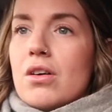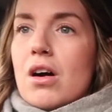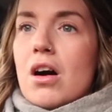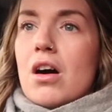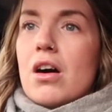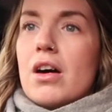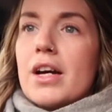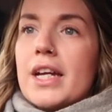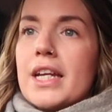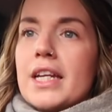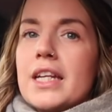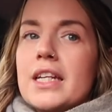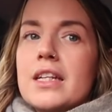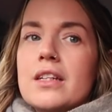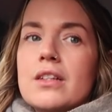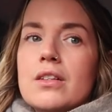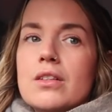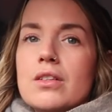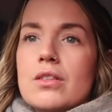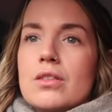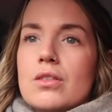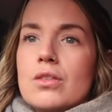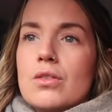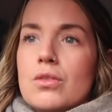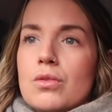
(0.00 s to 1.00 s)
I
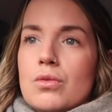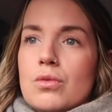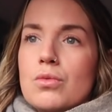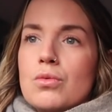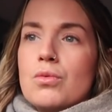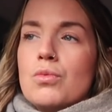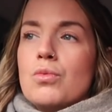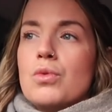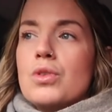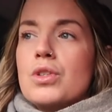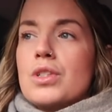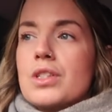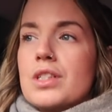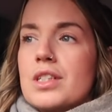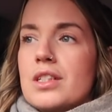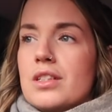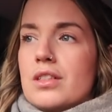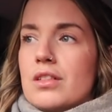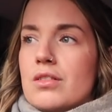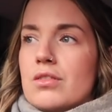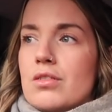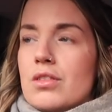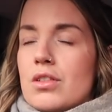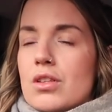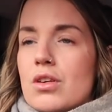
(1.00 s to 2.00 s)
was